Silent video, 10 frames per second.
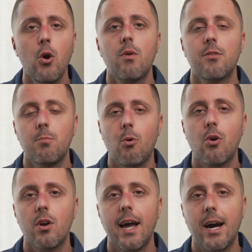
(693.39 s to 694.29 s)
with
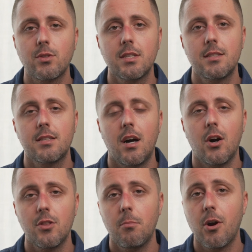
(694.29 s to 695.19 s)
more houses
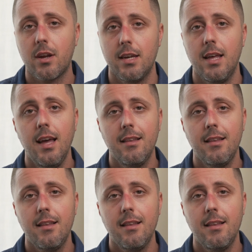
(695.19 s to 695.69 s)
on the market.